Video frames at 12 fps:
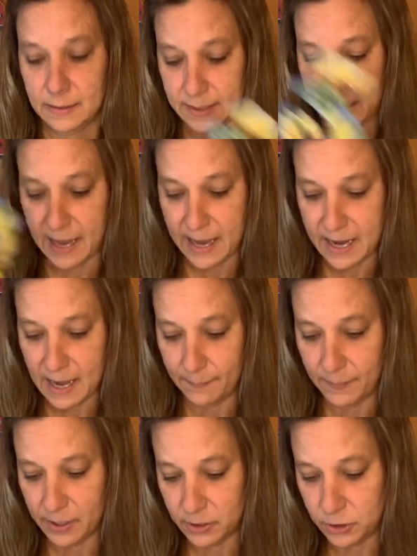Today I'm
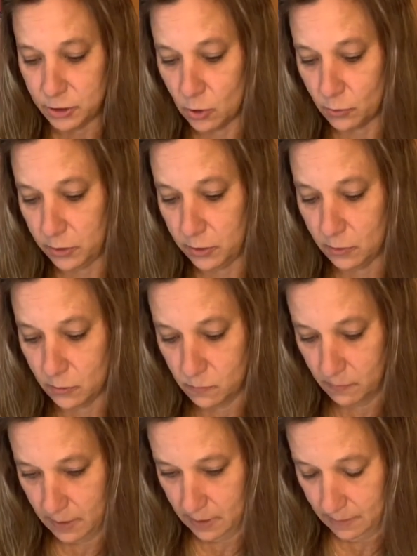going to show you
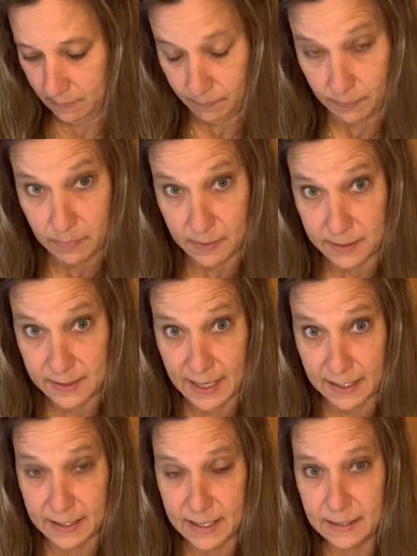the
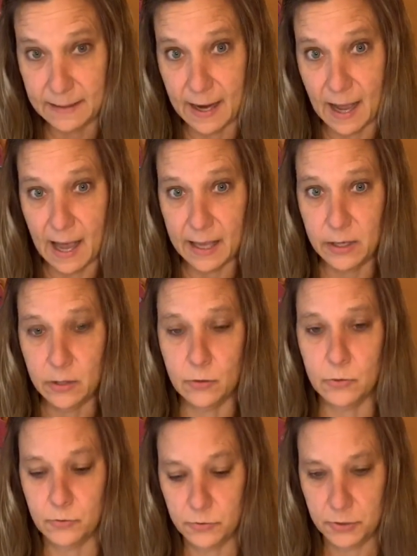technique that I
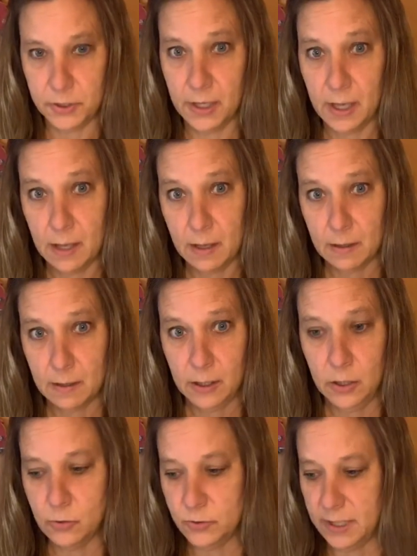used
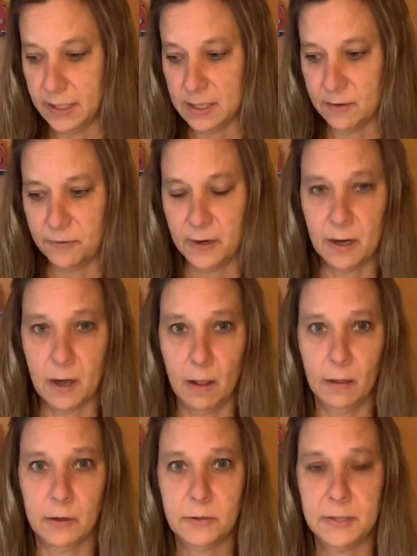using different
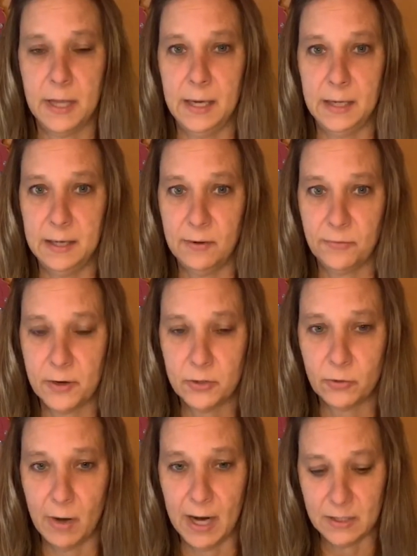colors and a different
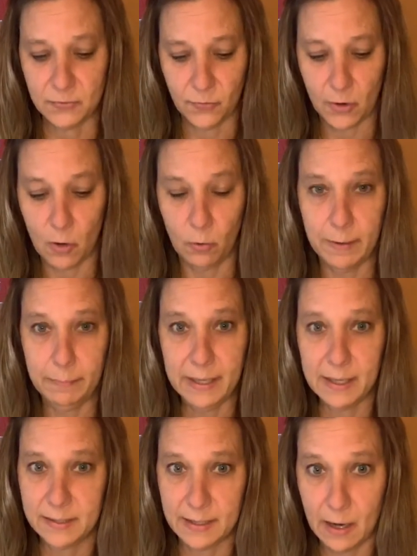transfer, only
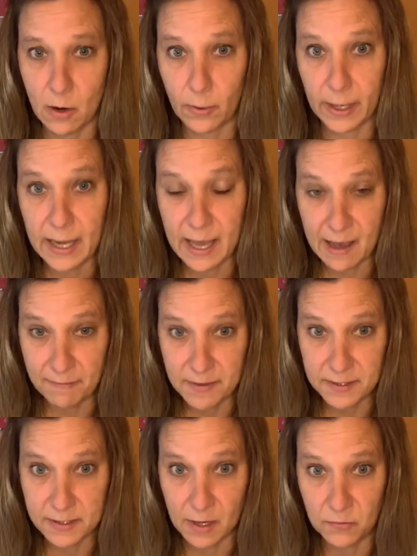because I already have
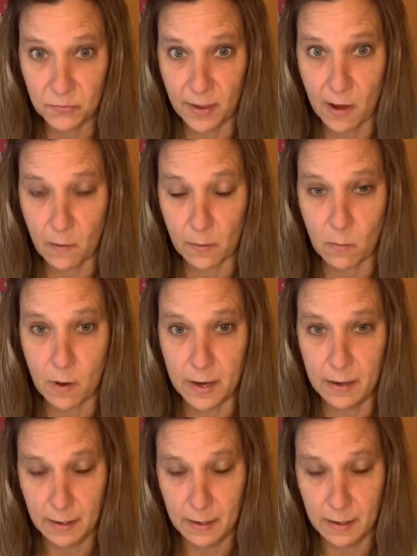the sunflower one.